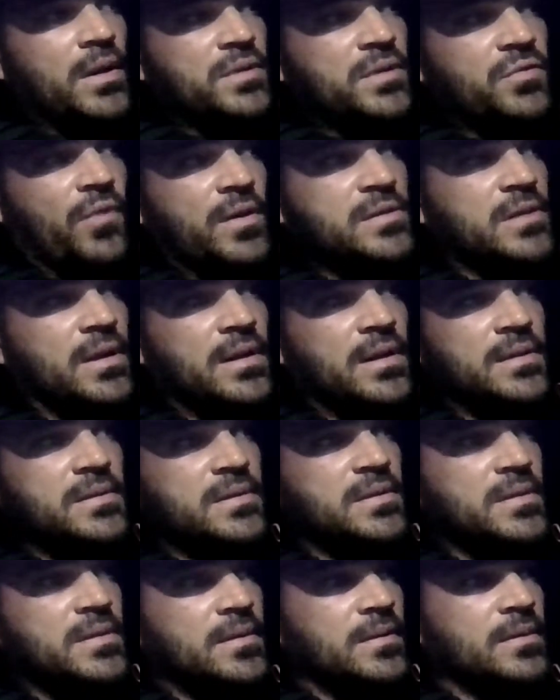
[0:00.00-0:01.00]
as
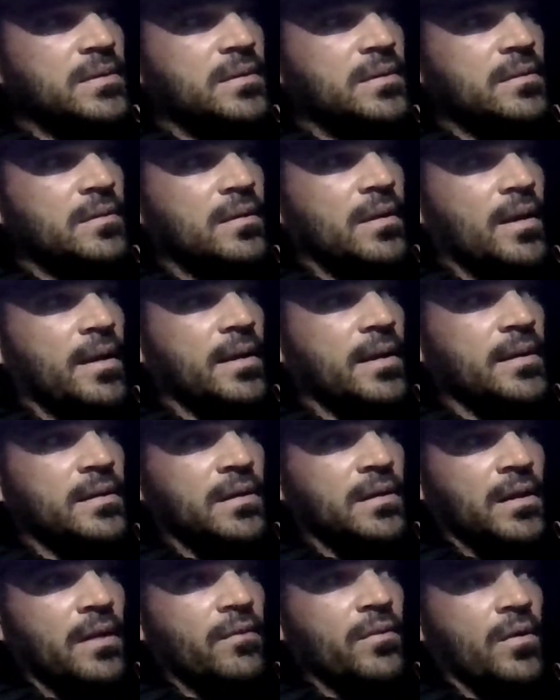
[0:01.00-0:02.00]
residents that
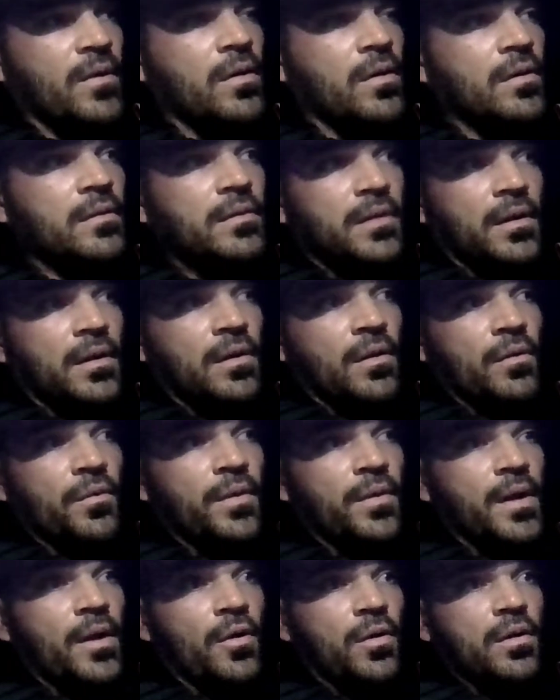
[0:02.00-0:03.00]
live,
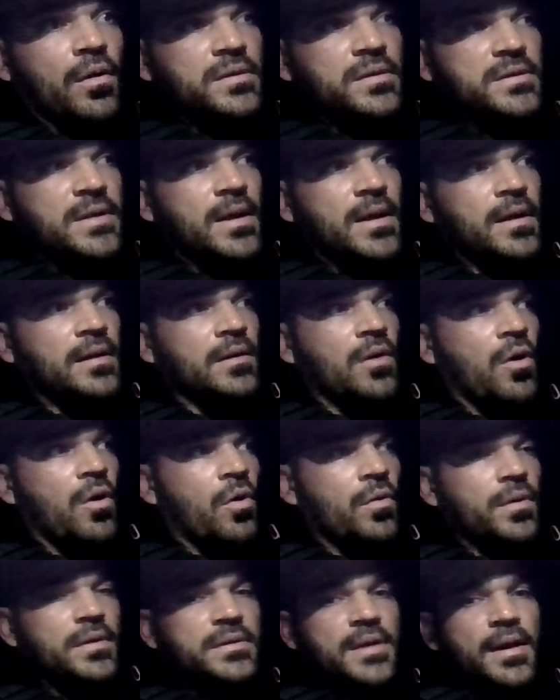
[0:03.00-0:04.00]
there on site all
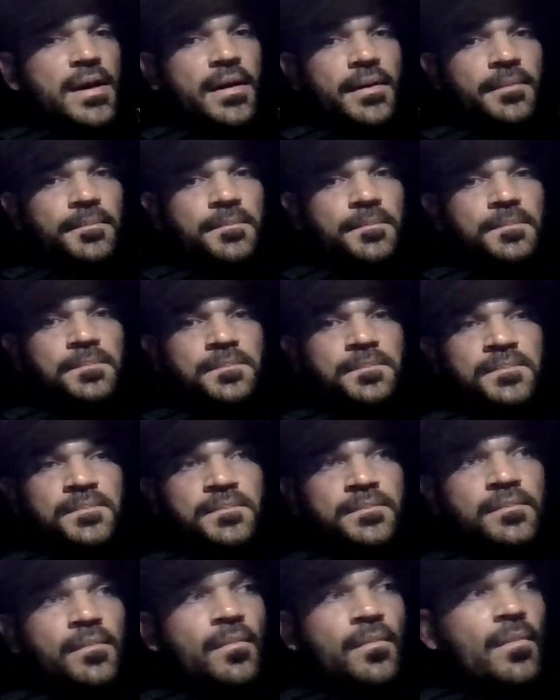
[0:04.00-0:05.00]
the time.
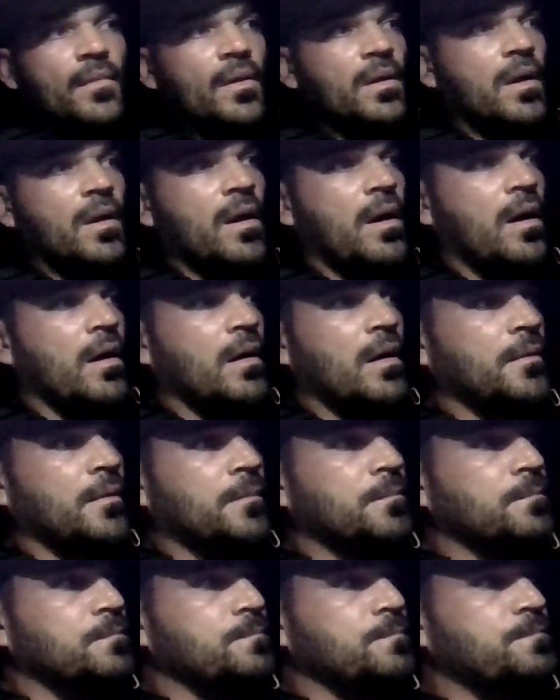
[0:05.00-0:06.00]

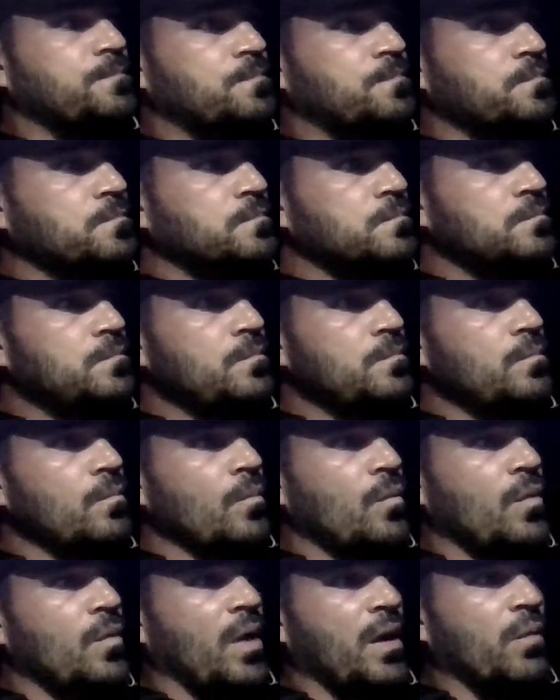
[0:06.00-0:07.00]
Um,
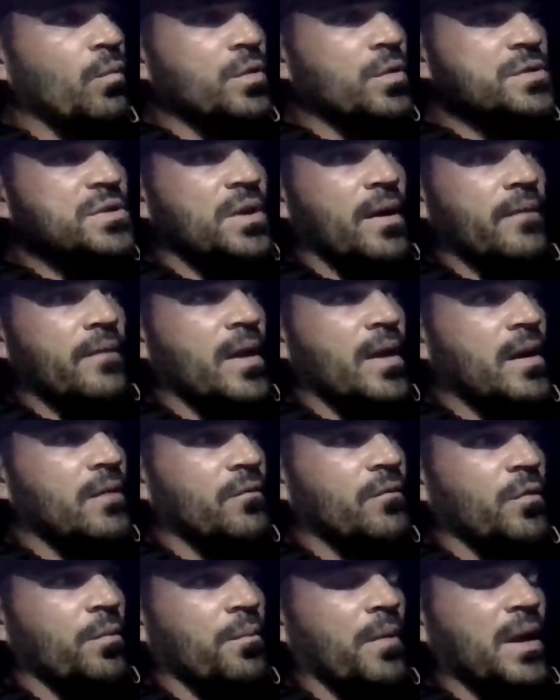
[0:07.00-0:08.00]
and once you have that
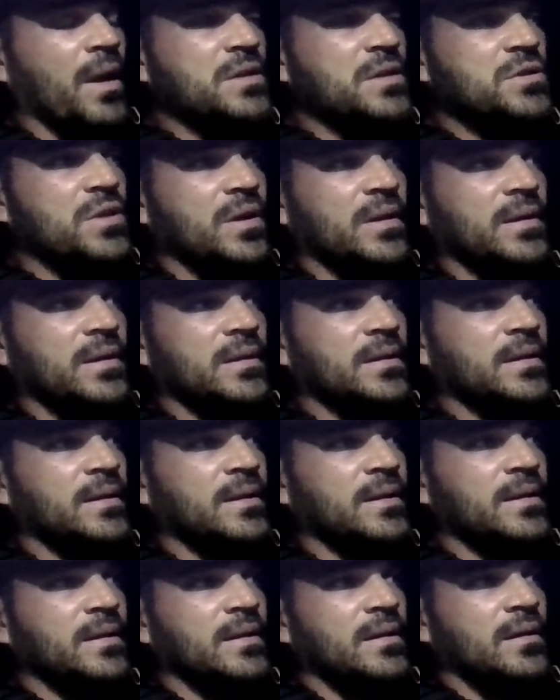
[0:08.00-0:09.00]
information
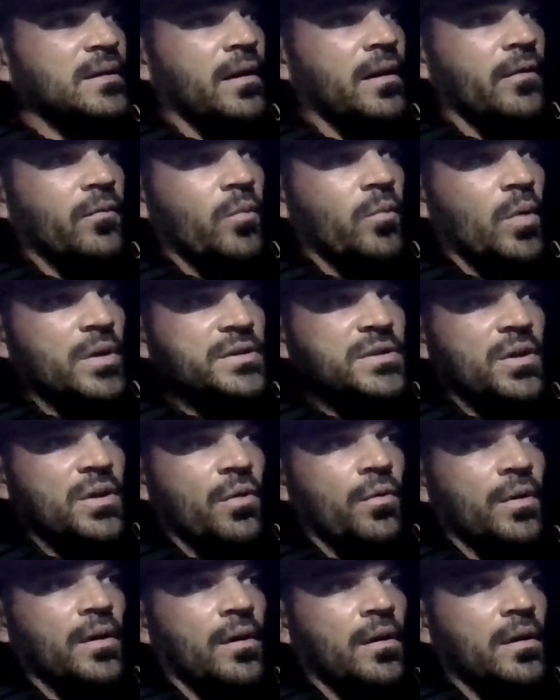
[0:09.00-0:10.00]
of what's
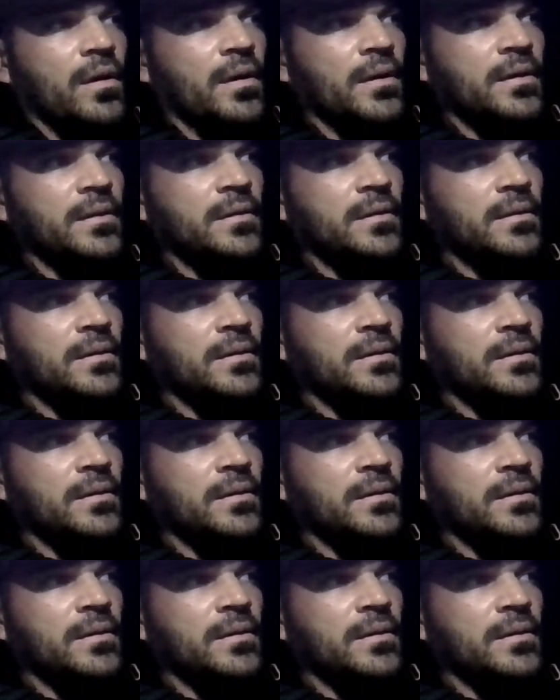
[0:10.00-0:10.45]
going on,